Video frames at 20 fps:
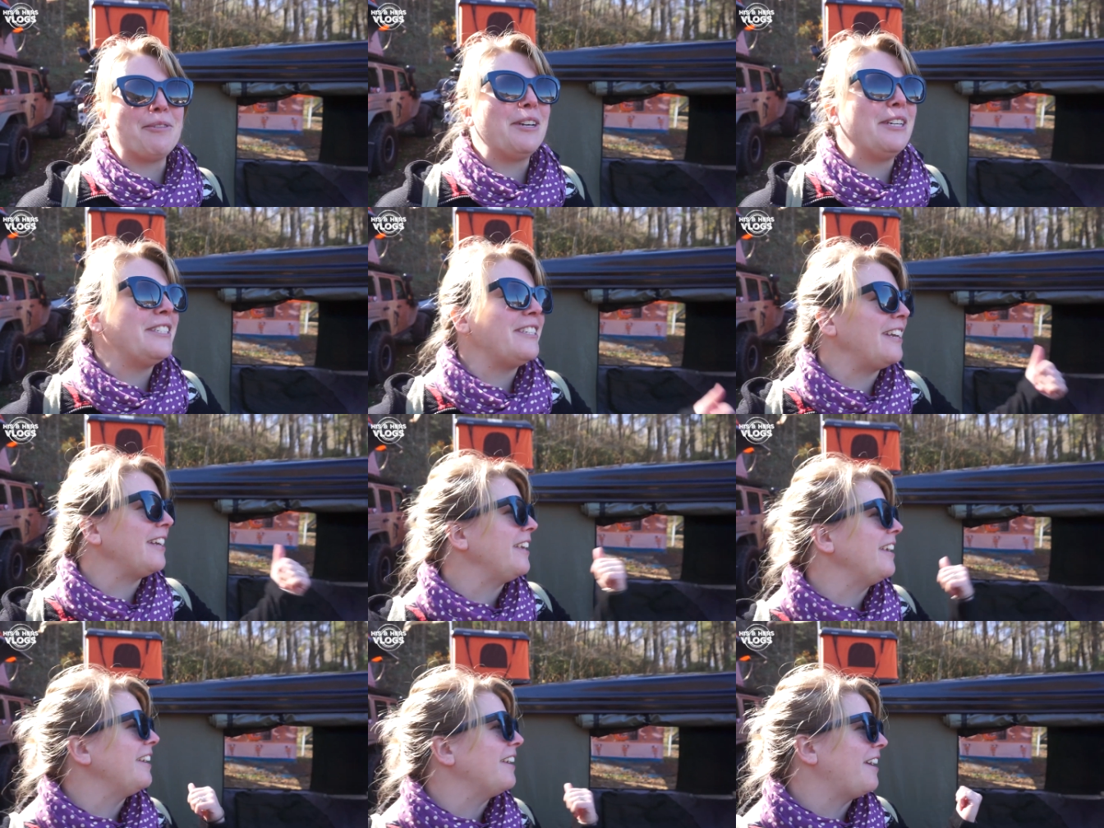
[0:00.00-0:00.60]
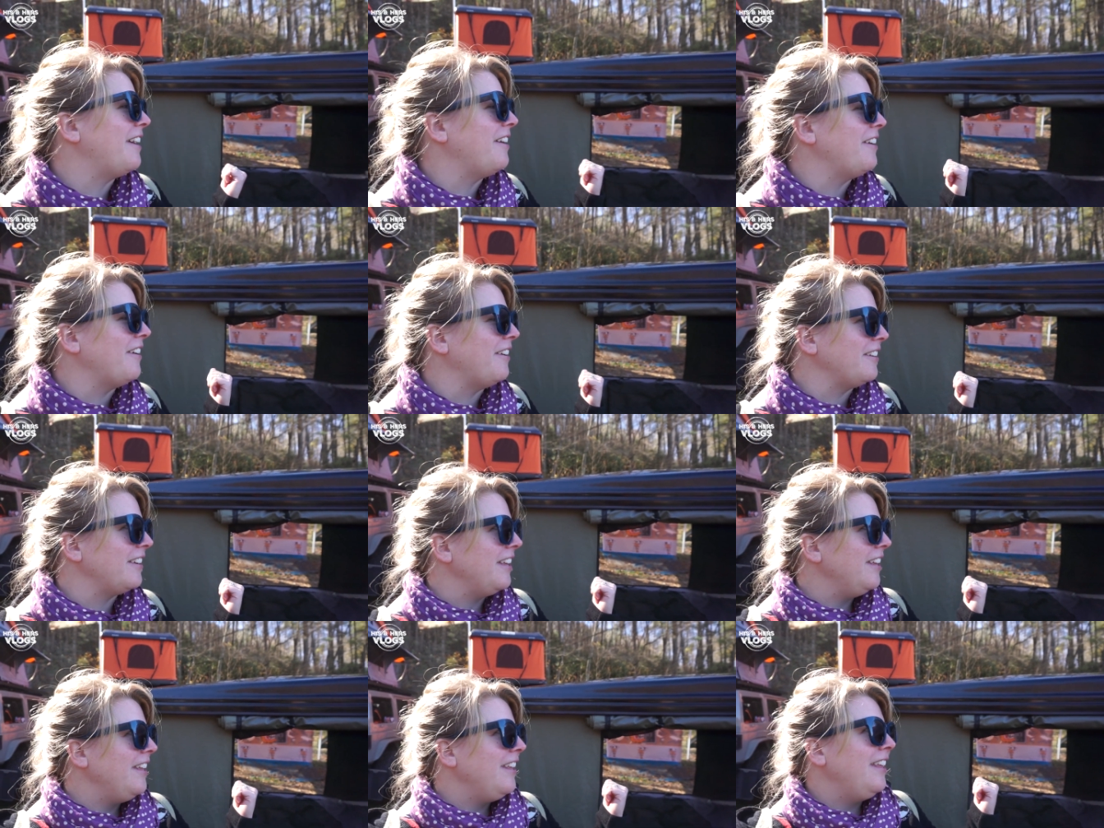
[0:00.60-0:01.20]
We're checking
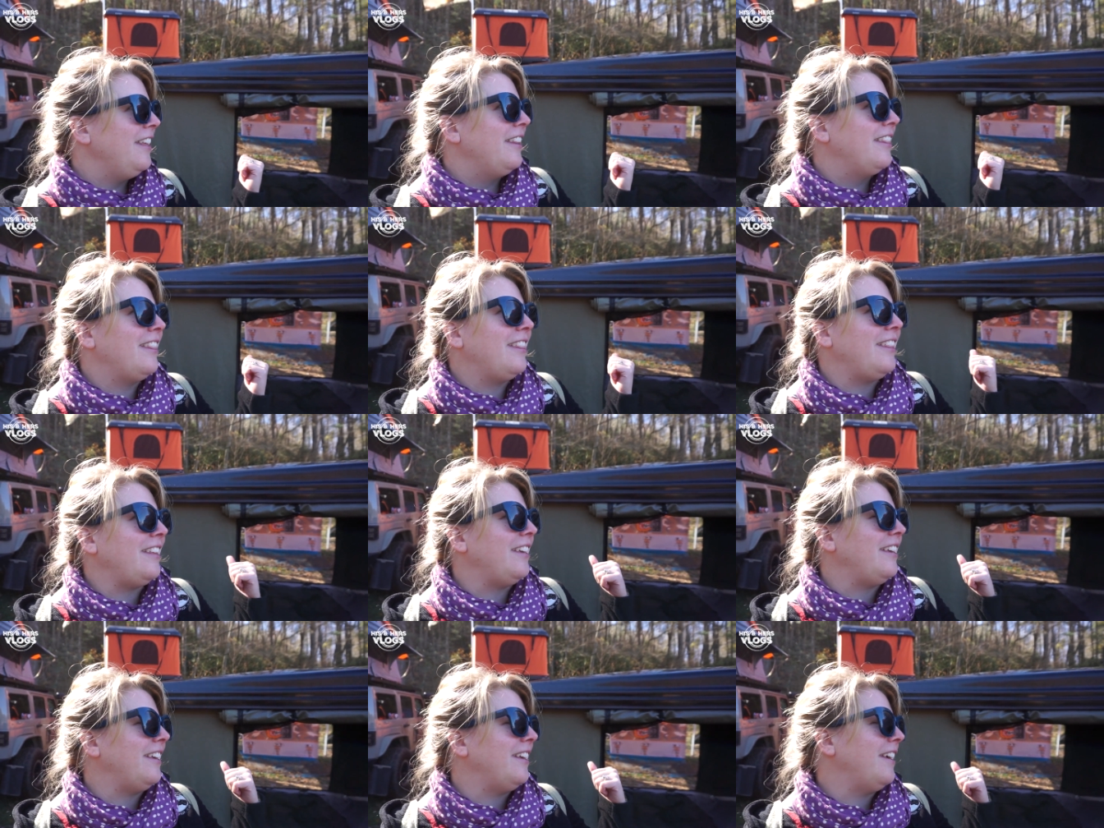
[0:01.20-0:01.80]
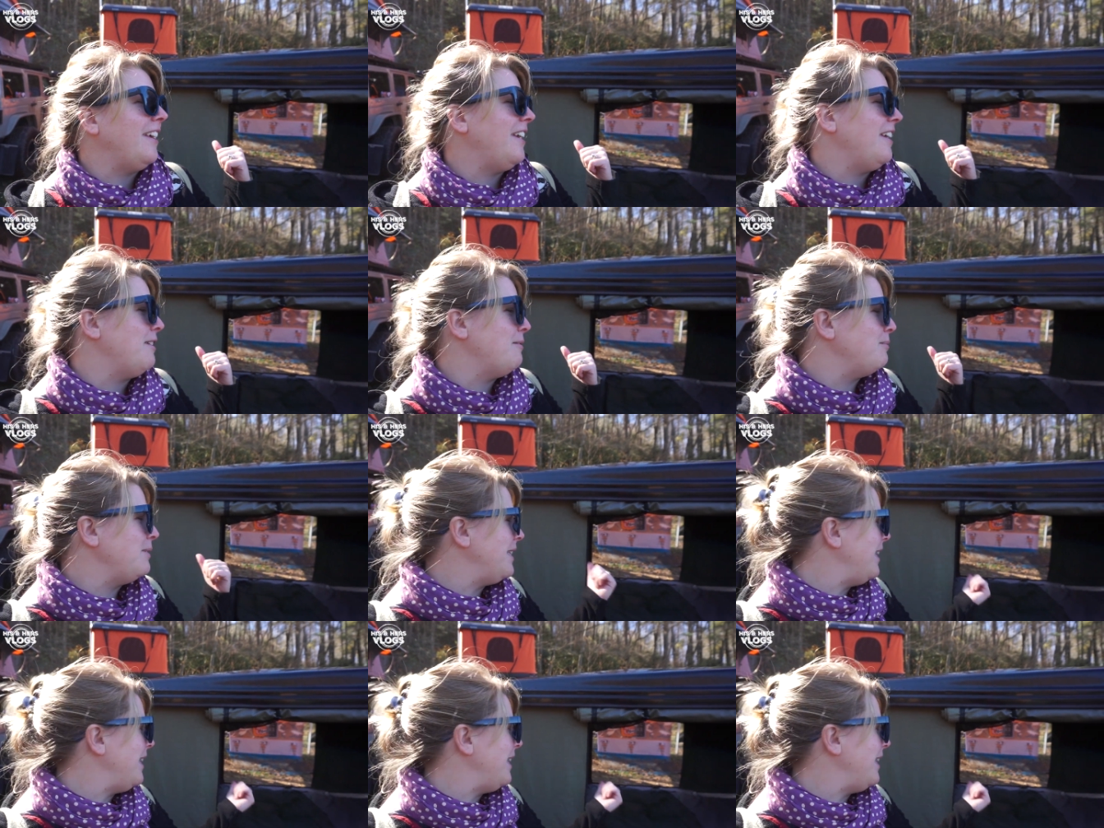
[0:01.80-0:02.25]
out the um,